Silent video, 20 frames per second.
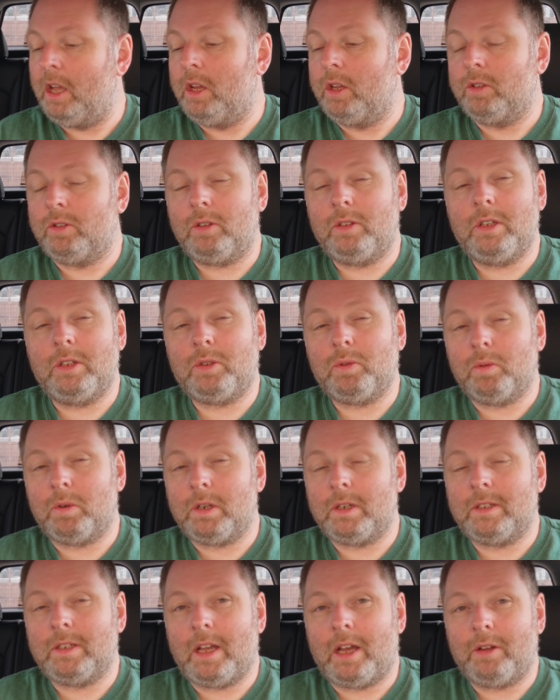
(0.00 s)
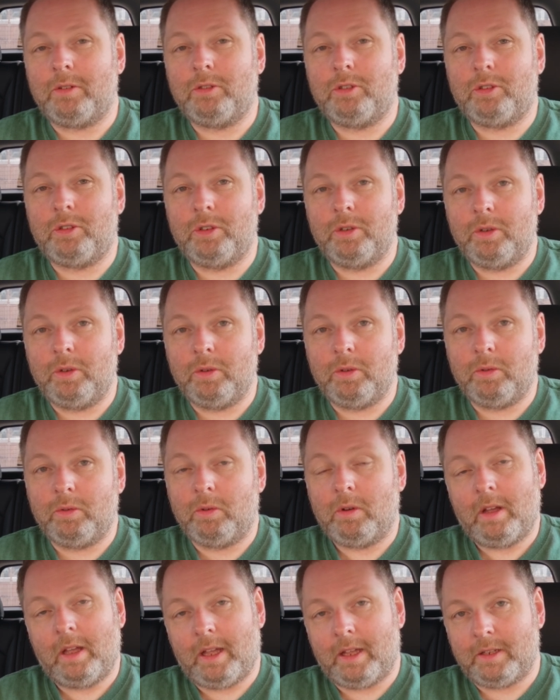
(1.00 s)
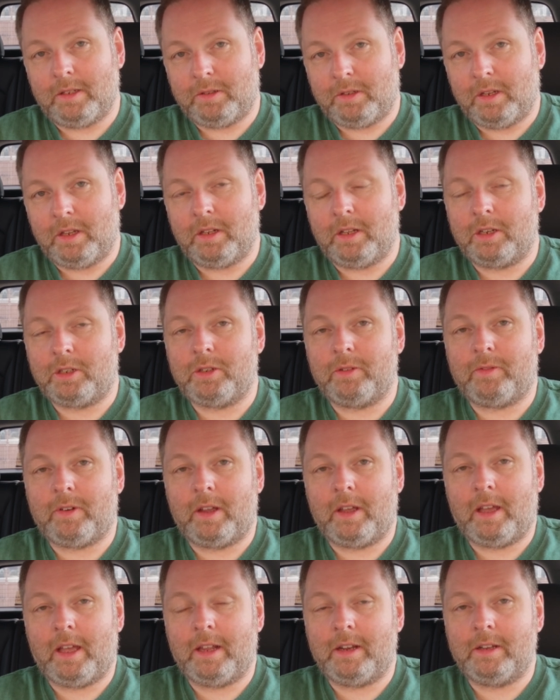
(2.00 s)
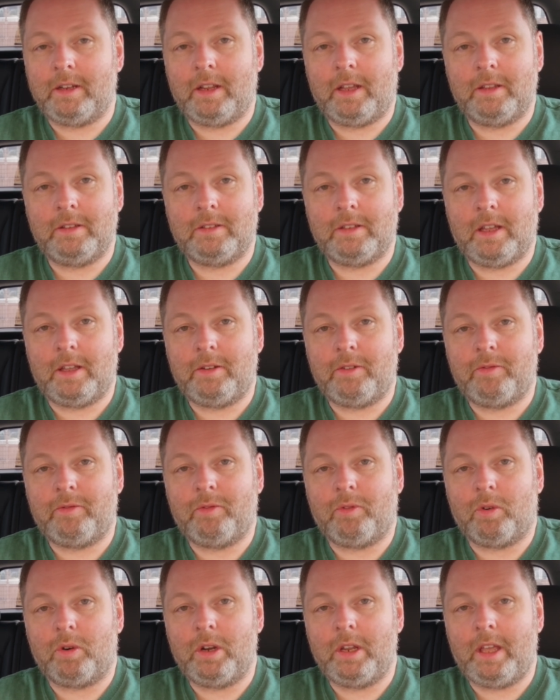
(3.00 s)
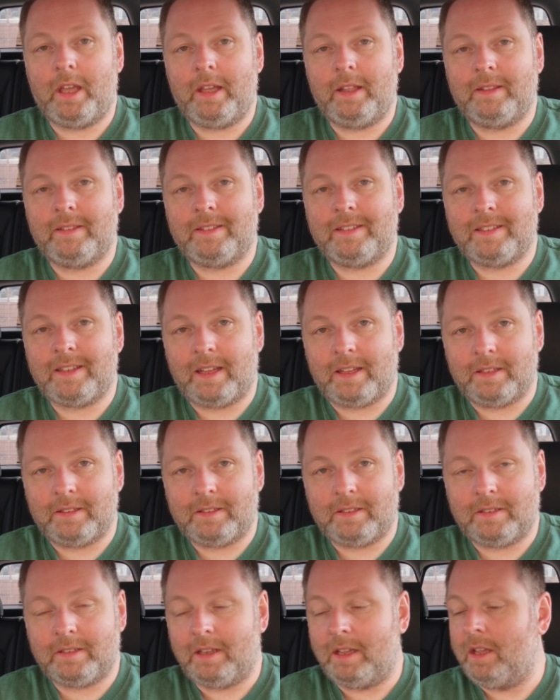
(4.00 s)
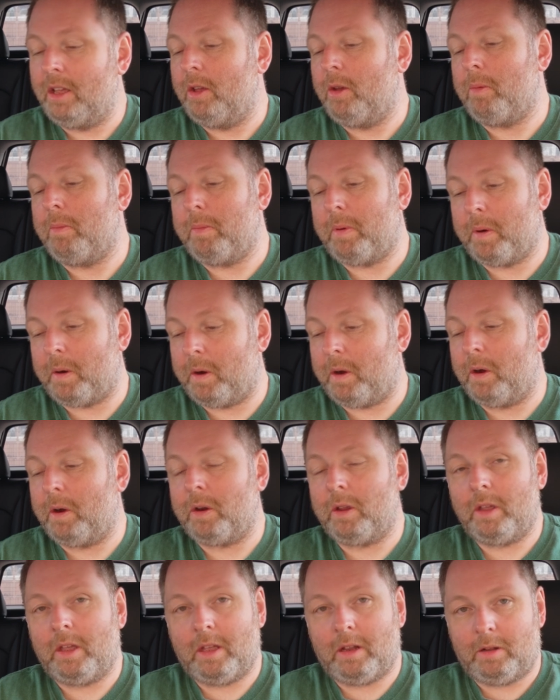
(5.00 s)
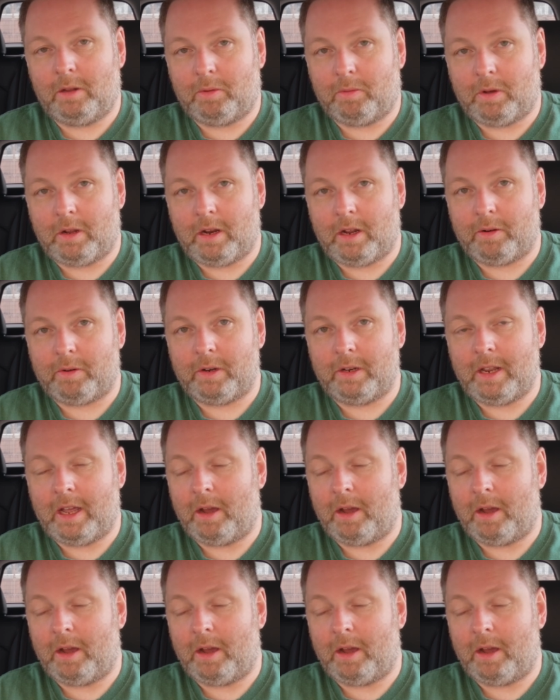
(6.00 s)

So this works out to, as Electrify Canada has said, 48 cents per kilowatt hour.